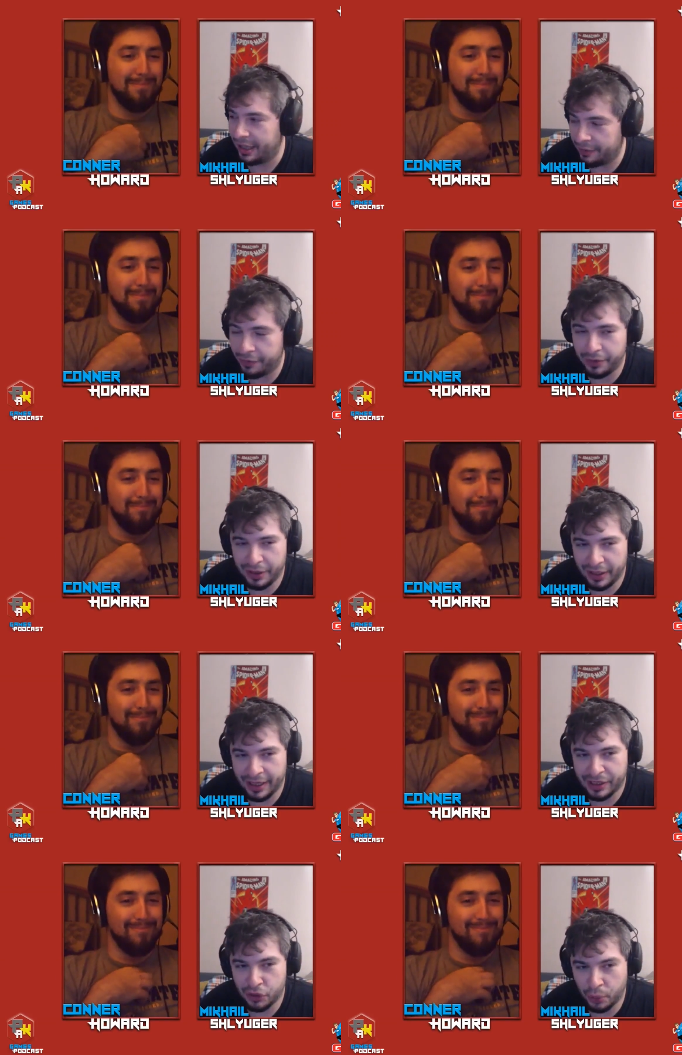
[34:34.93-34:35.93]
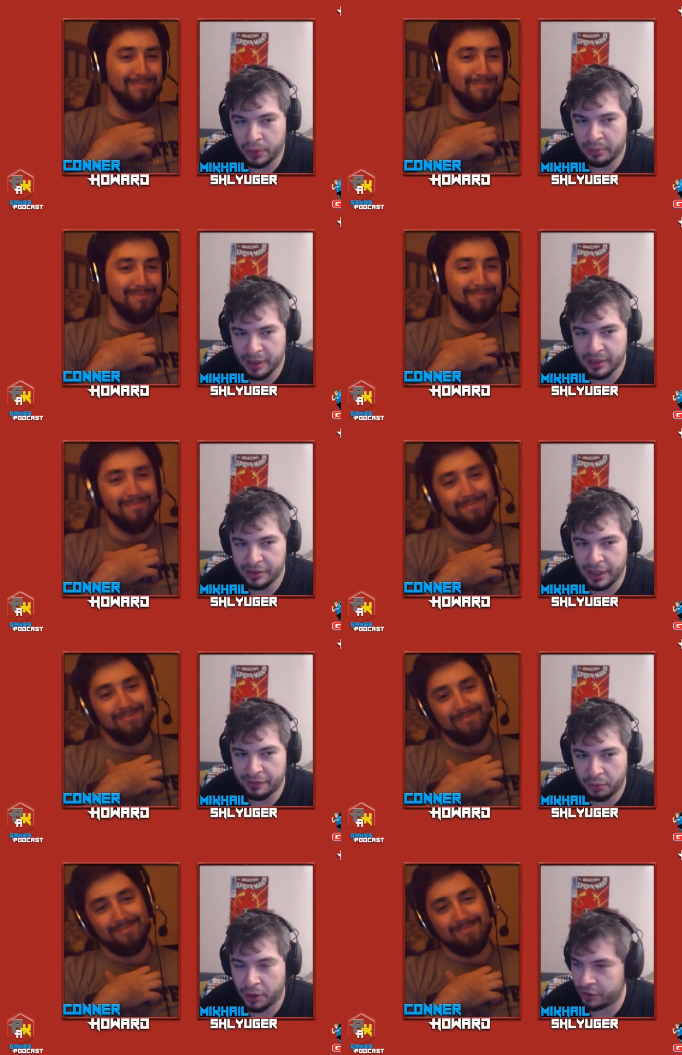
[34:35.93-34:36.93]
Speaker 1: every like 20 minutes you have
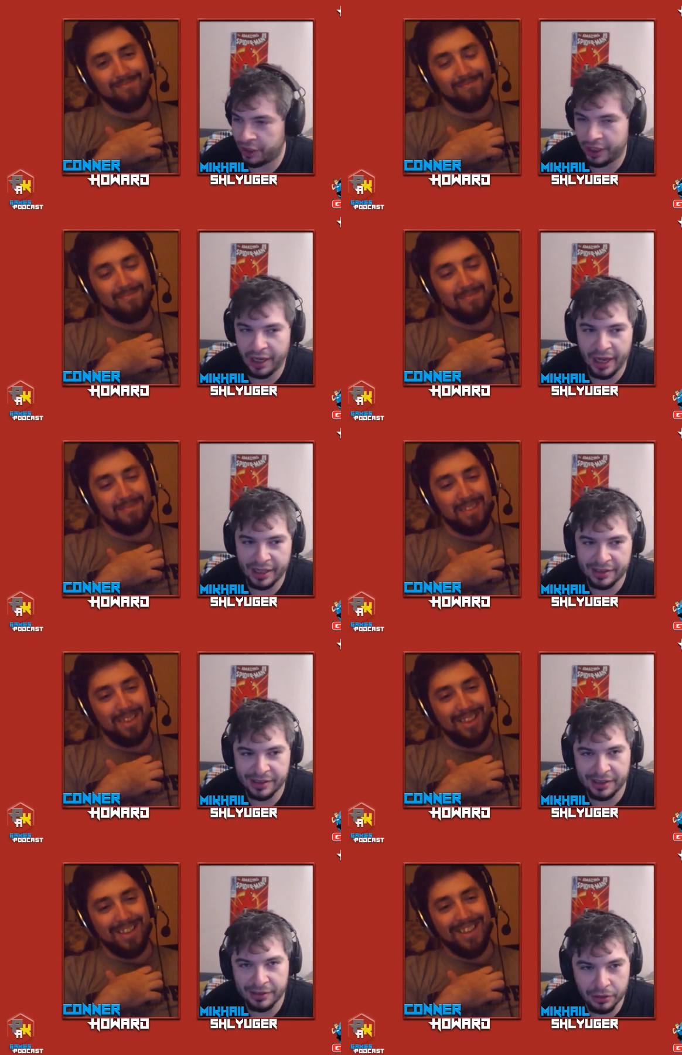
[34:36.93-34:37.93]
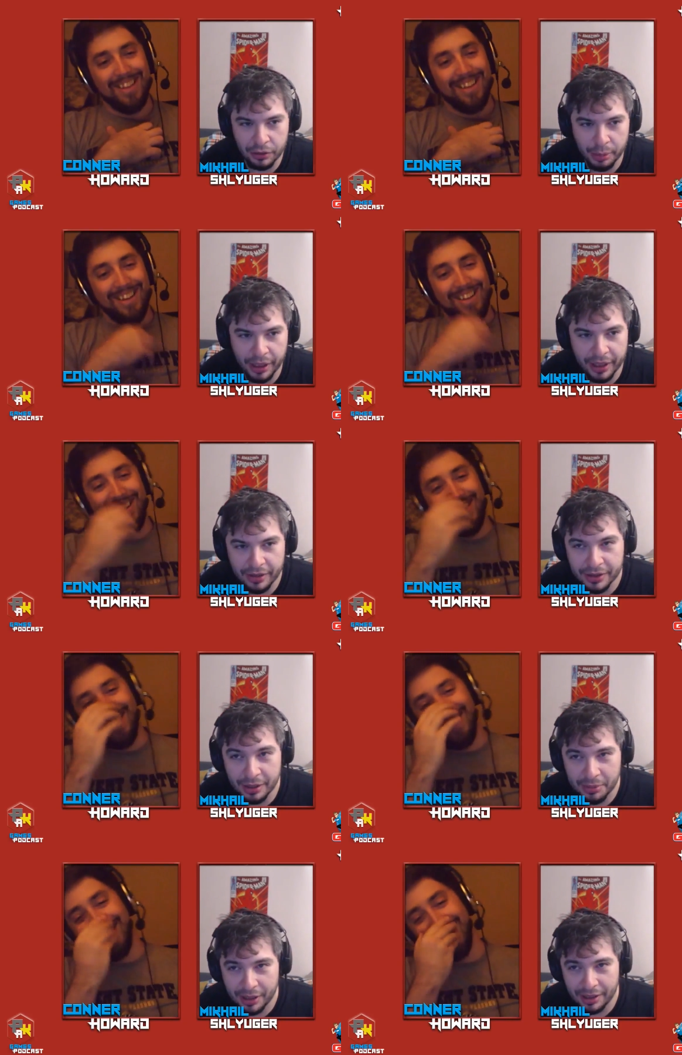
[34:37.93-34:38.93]
to watch 10 ads to continue like
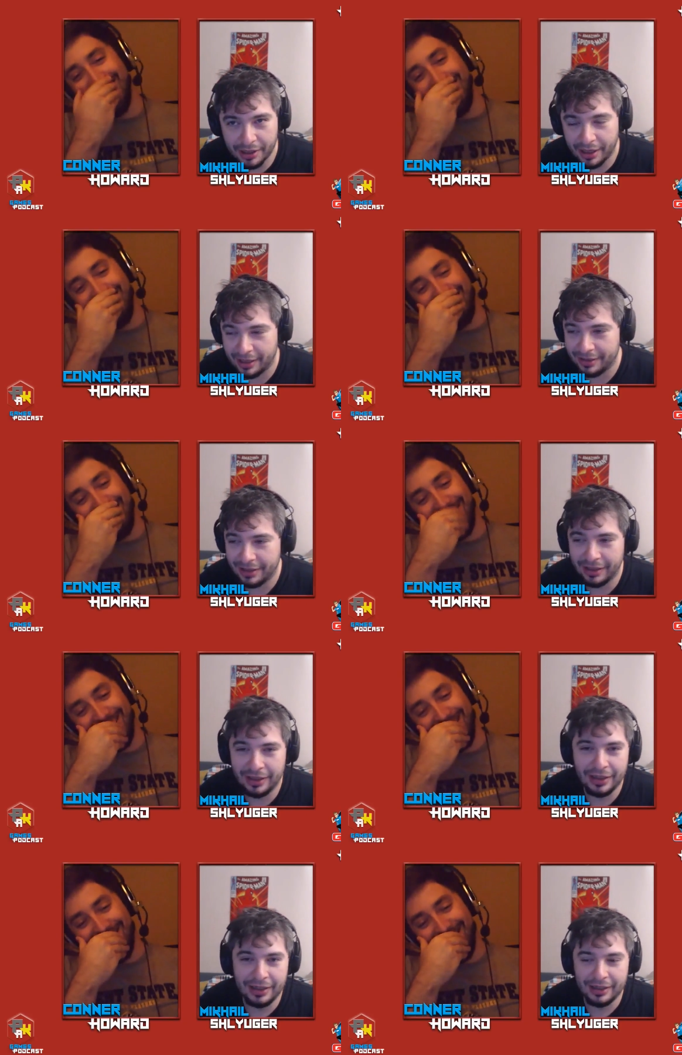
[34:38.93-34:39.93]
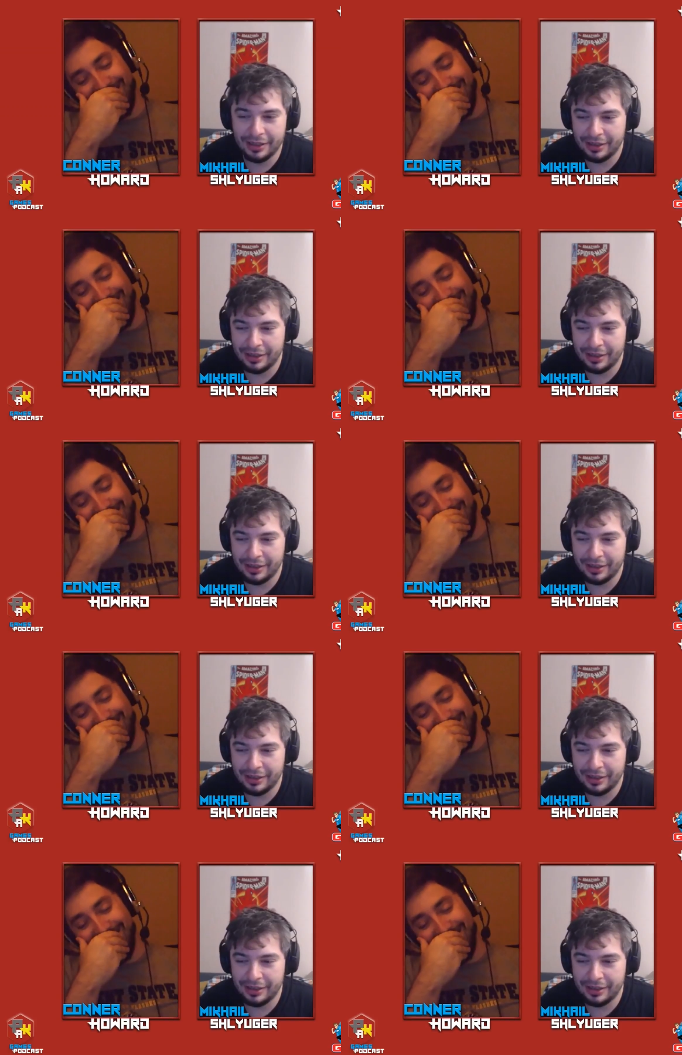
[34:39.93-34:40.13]
that.